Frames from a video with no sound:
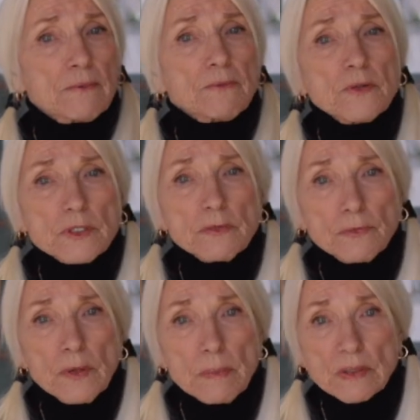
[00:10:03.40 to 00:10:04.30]
first and
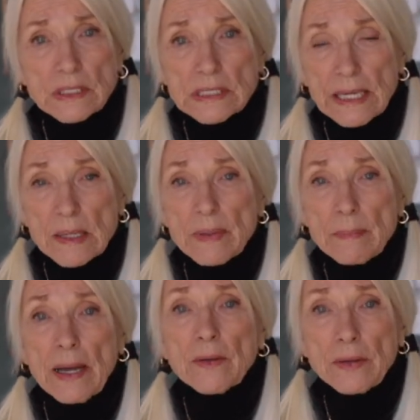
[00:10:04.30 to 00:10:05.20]
foremost, it's got to be
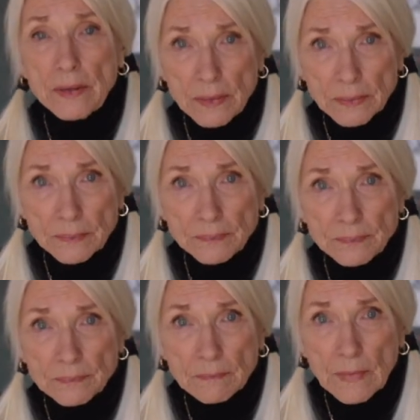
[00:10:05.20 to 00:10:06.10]
about you.
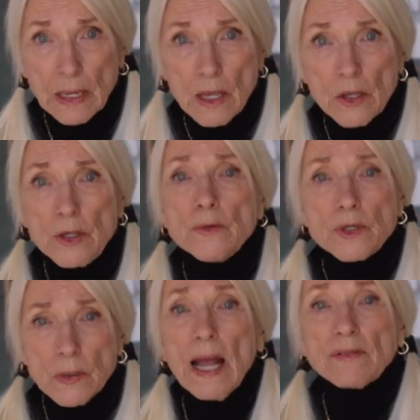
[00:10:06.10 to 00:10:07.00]
You
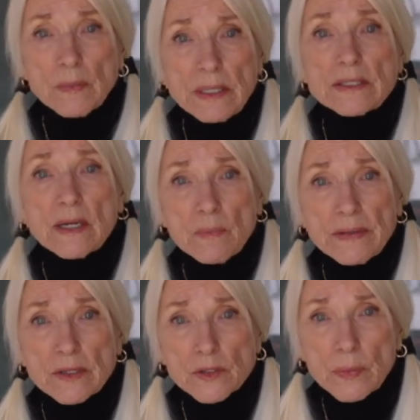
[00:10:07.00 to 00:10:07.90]
do have to be someone
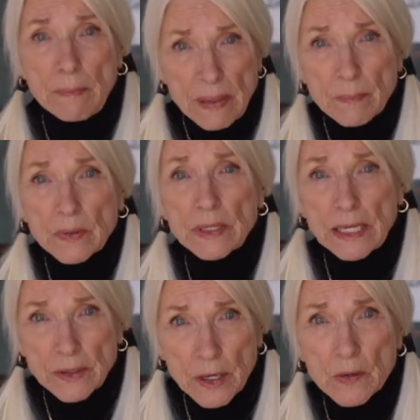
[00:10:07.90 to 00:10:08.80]
that's remembered
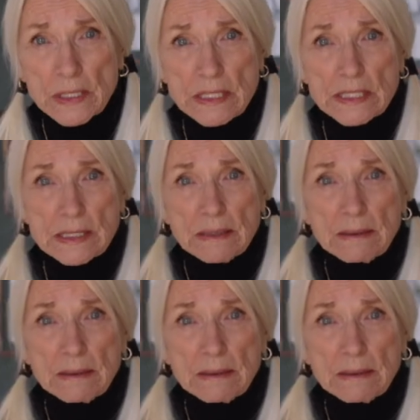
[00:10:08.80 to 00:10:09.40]
and noticed.